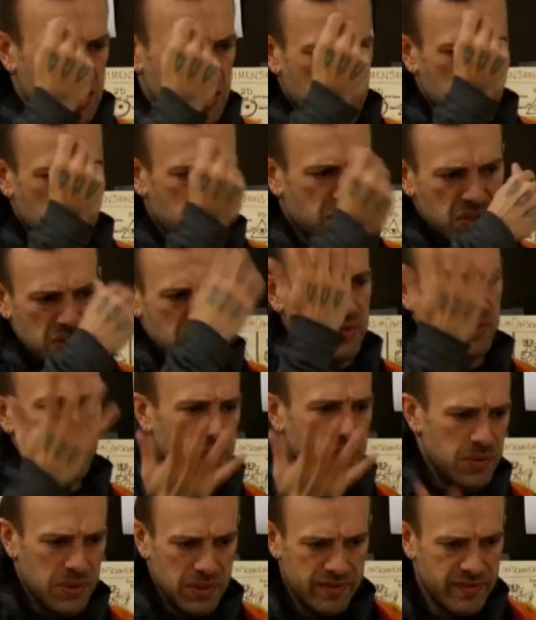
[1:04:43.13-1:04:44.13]
that is the
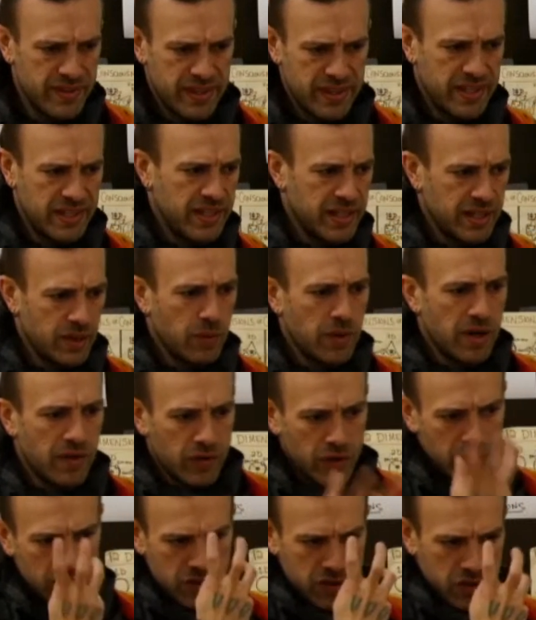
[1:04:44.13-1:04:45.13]
soul of a thing or
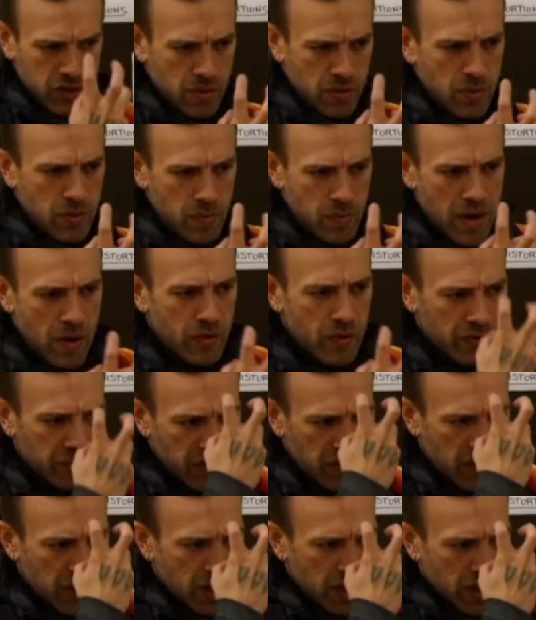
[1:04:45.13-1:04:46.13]
whatever, is some amount
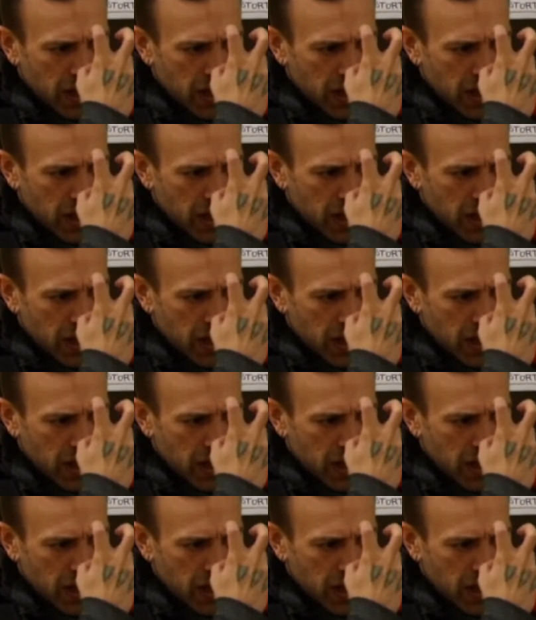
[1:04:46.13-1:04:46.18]
of